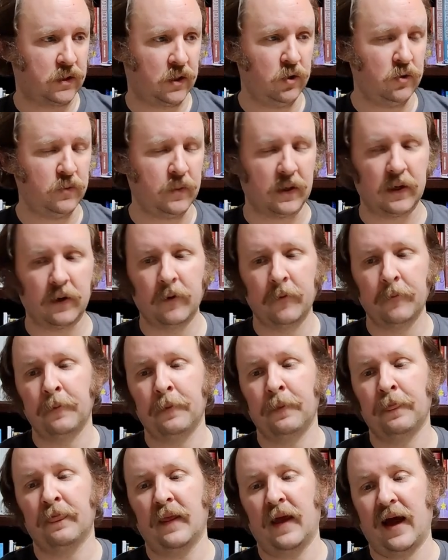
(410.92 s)
excuse me,
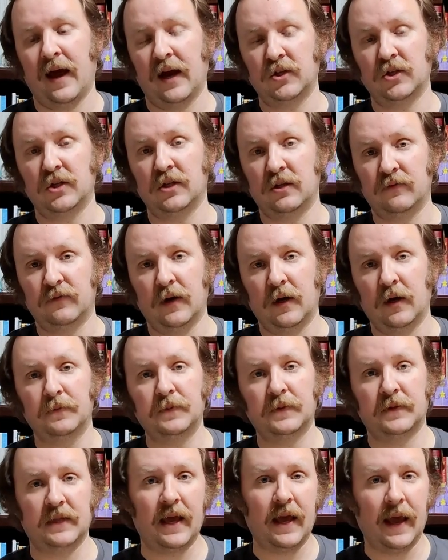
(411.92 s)
actually
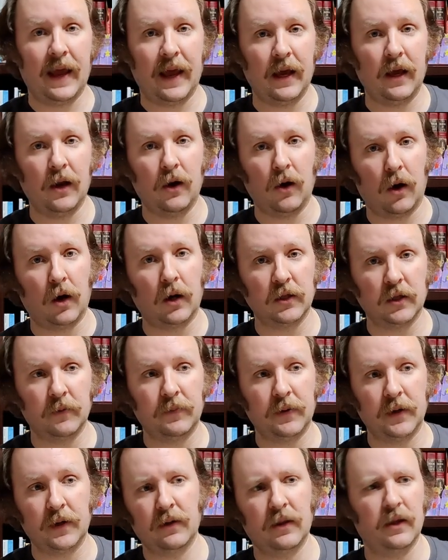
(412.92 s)
develops the head on the
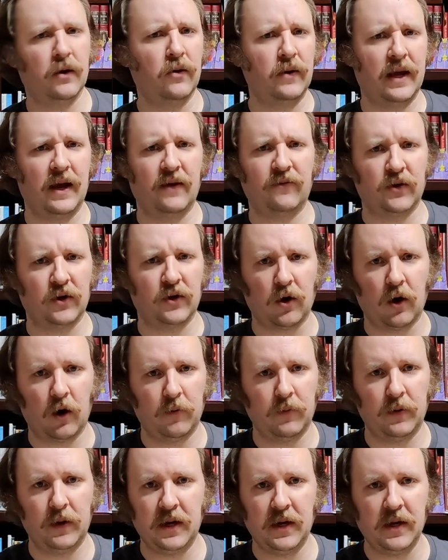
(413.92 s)
beer. They don't have to
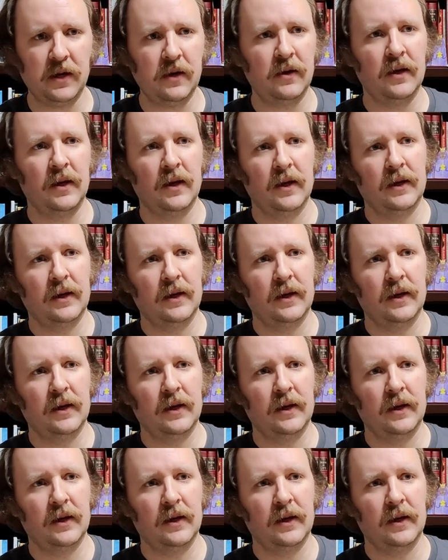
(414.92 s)
carbonate it.